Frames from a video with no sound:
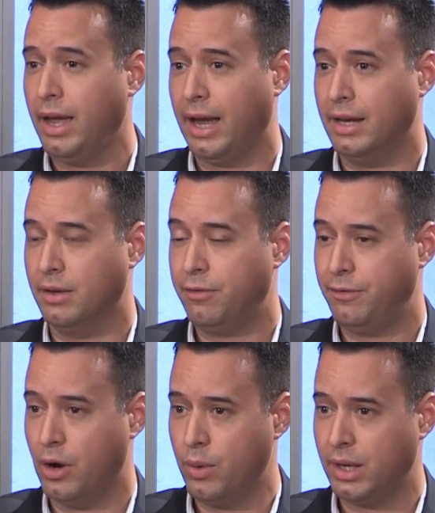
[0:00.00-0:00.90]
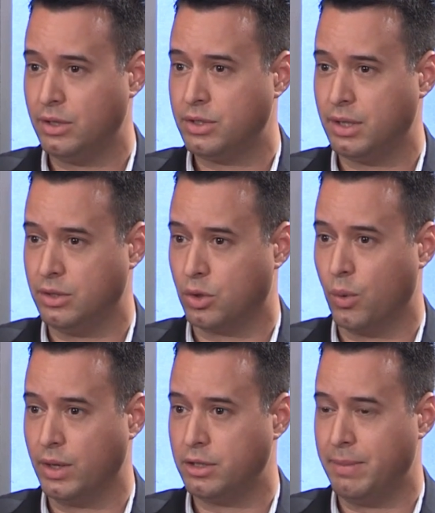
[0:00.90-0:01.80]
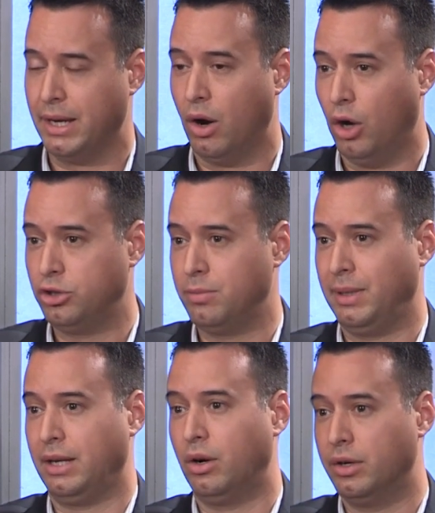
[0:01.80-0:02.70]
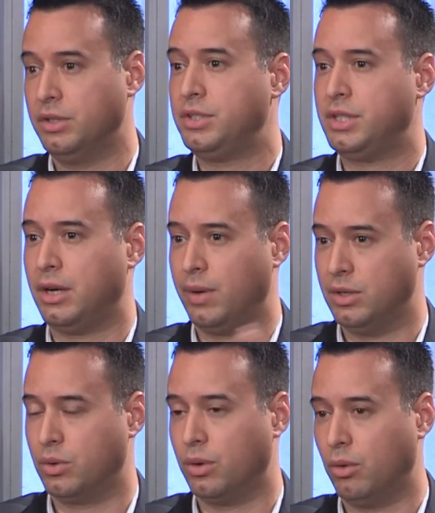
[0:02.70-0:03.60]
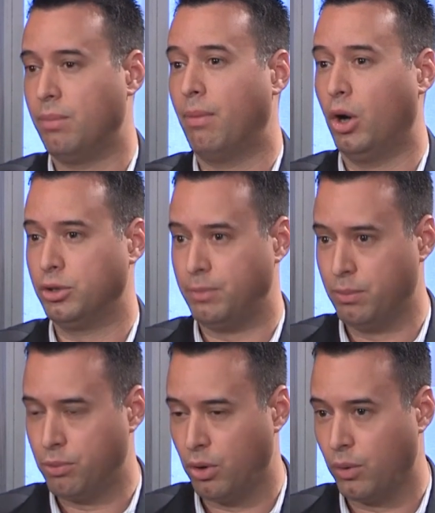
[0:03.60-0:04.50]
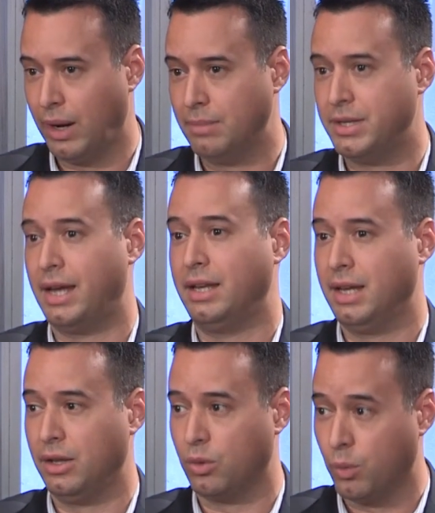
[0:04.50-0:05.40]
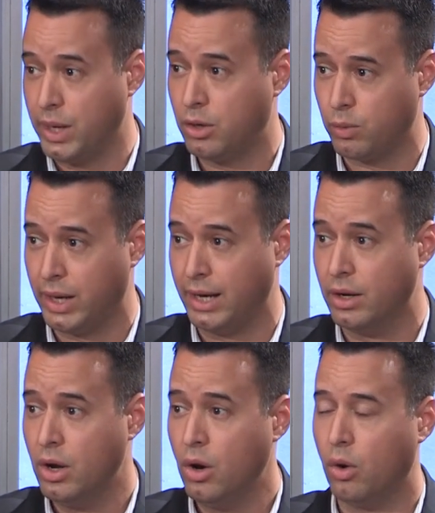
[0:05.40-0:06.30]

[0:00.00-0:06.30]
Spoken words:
And the focus is going to be ultimately on a series or multiple programs that either we create